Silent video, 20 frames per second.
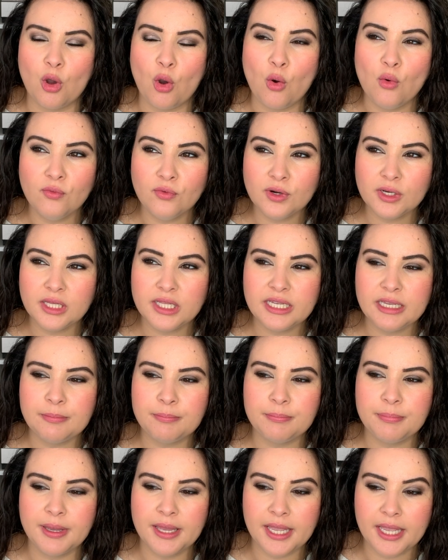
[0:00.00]

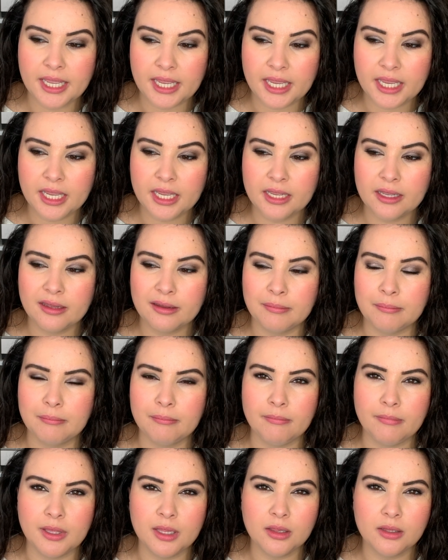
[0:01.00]
Overly pink,
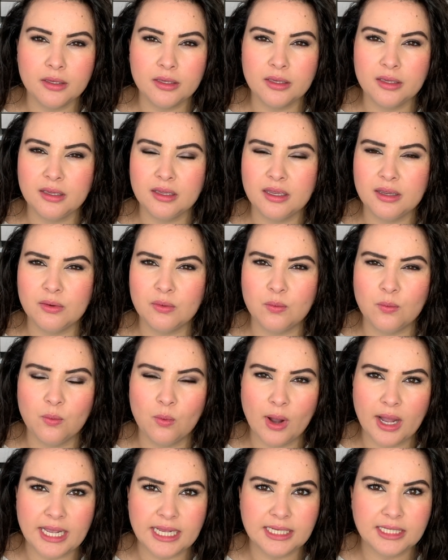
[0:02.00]
milky
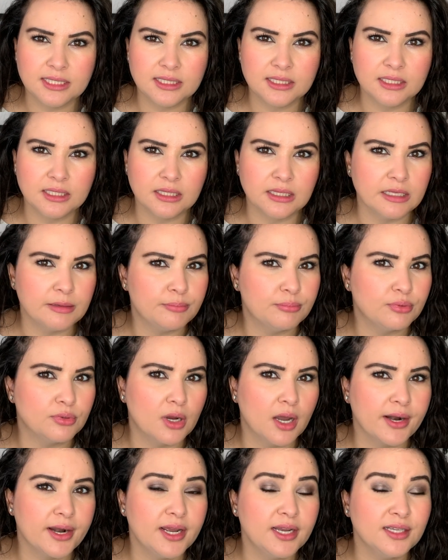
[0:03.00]
white lip
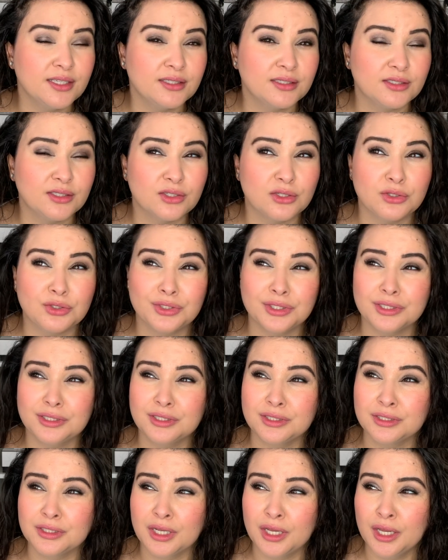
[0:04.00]
products
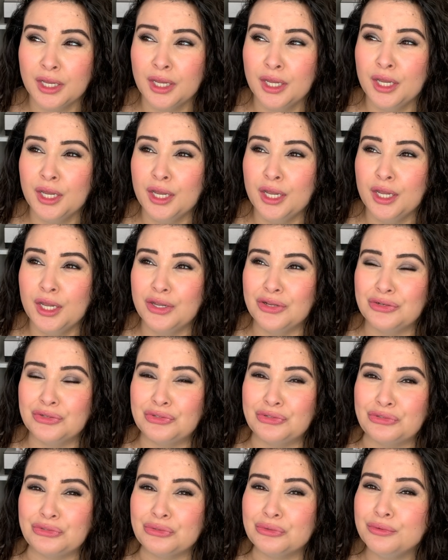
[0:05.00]
just
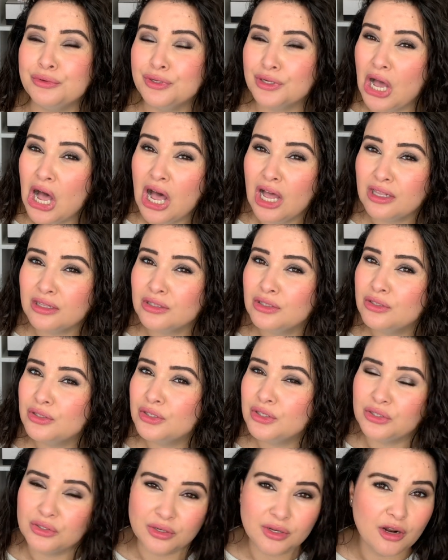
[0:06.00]
do not
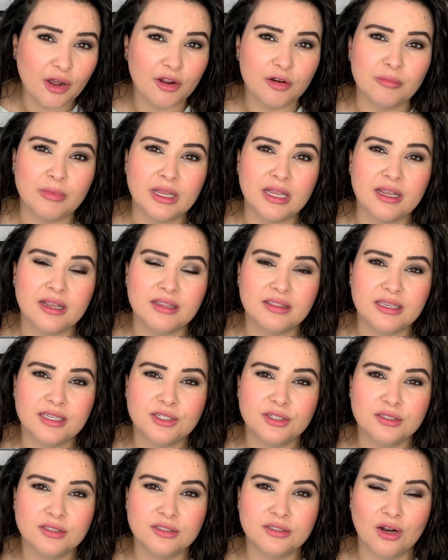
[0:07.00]
look good on me. They
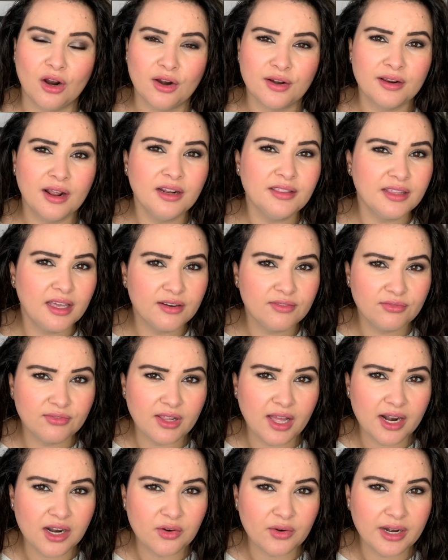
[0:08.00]
just are not that
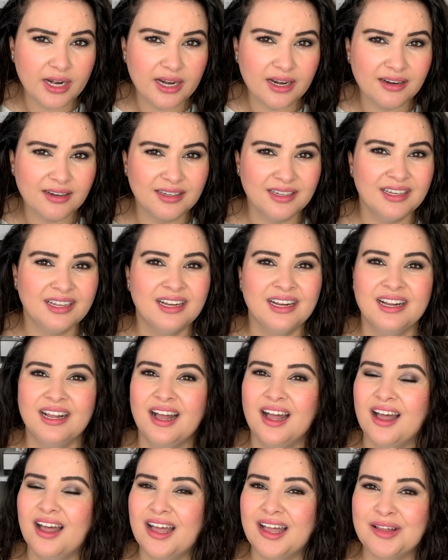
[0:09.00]
flattering.
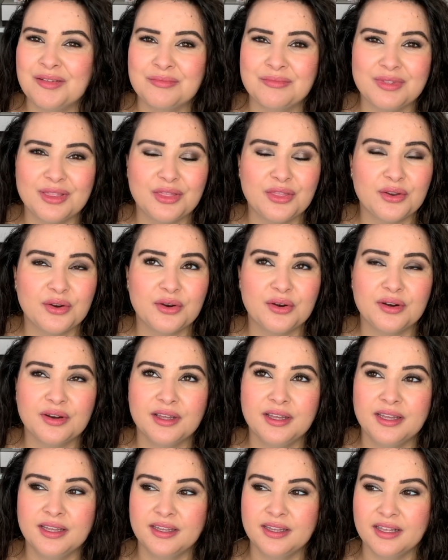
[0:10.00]
Um,
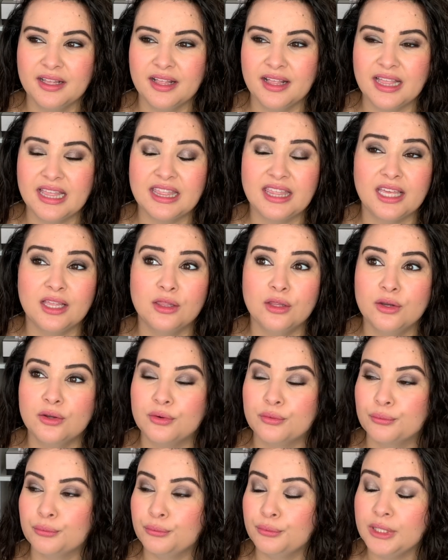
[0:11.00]
they're They
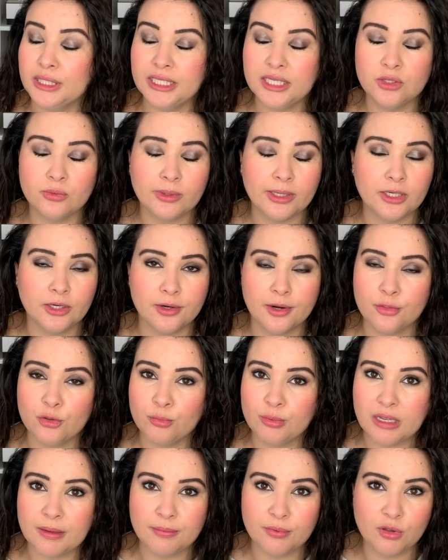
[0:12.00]
look really great on other
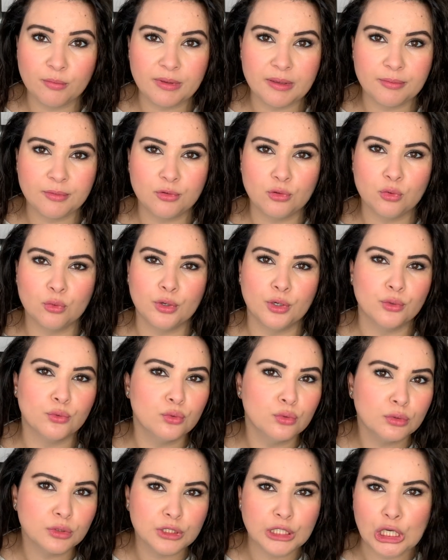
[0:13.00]
people, people who are
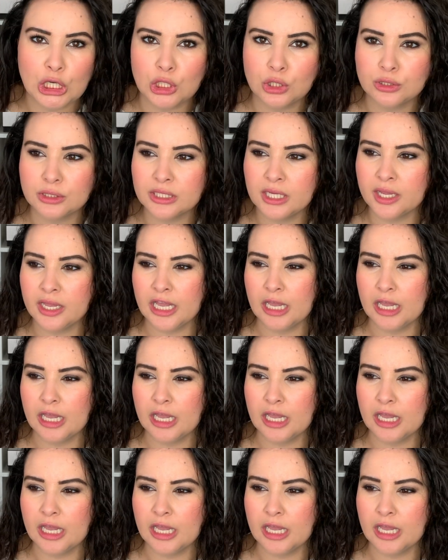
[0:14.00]
cool-toned,